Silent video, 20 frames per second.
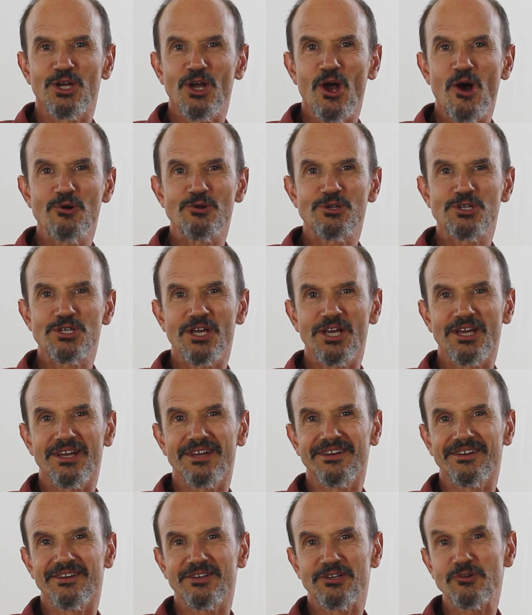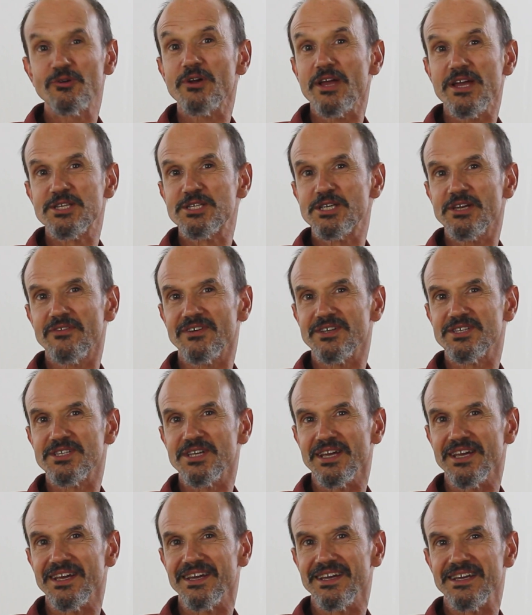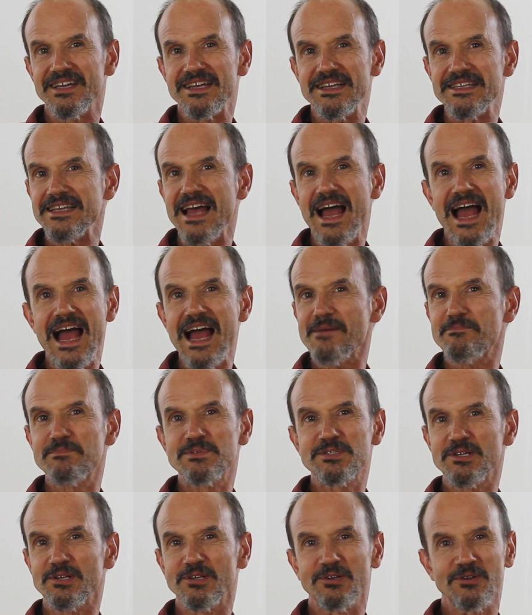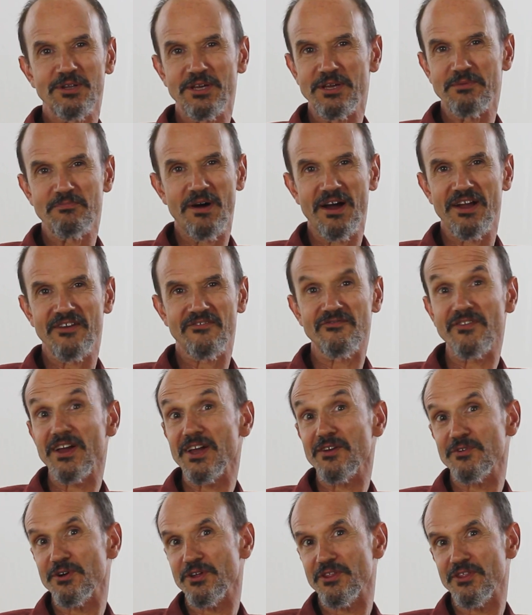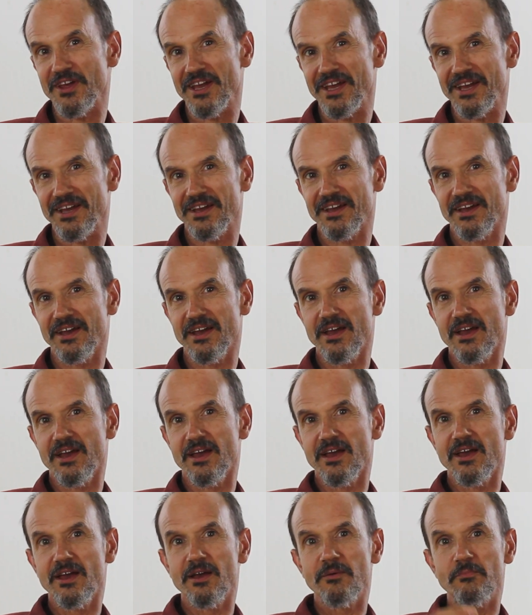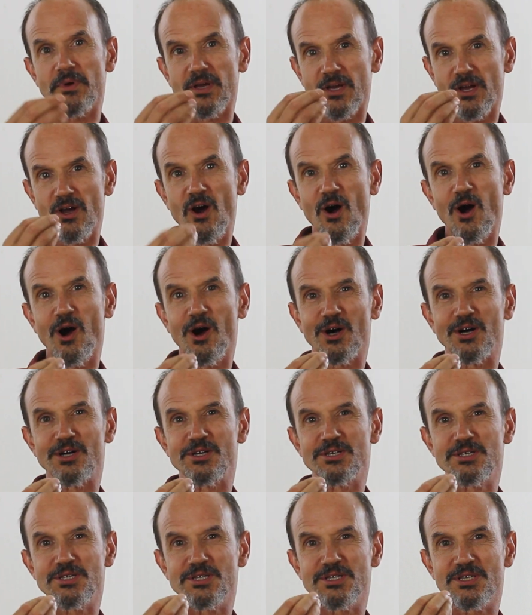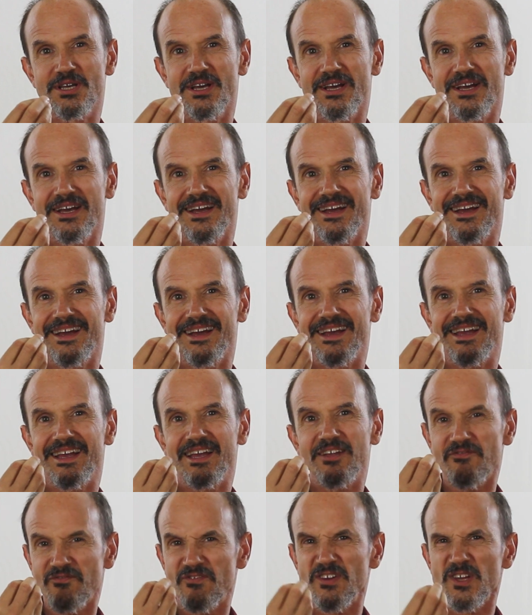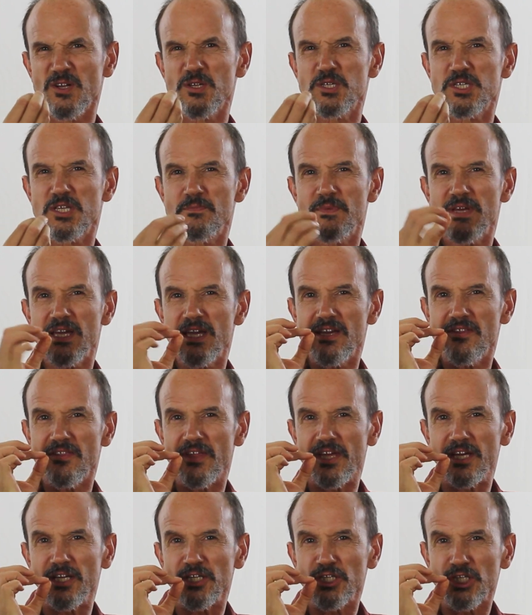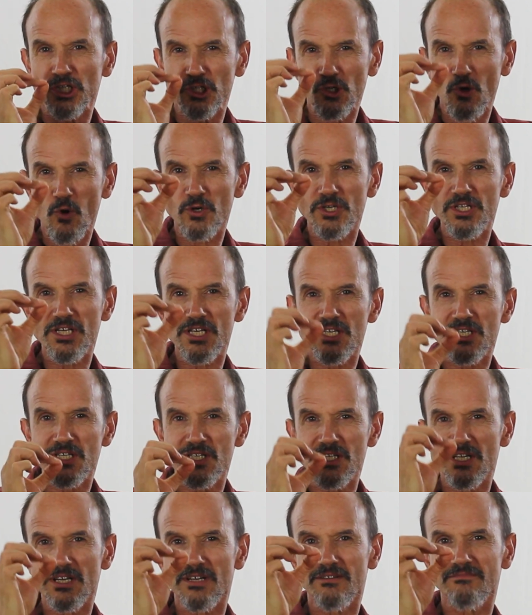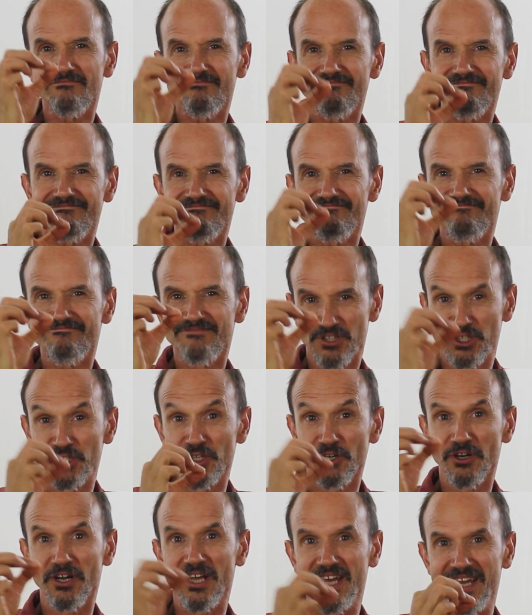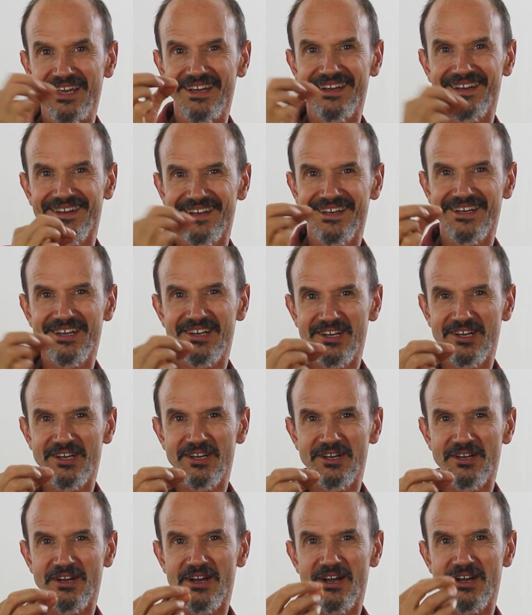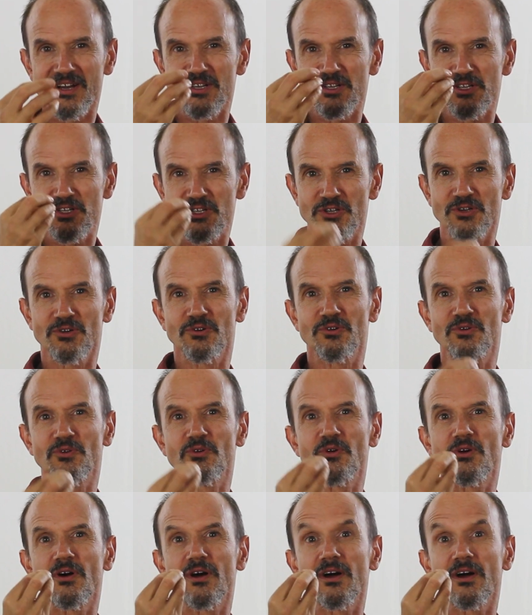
Coaching creativity is absolutely my favorite thing, because it feels to me the shortest journey to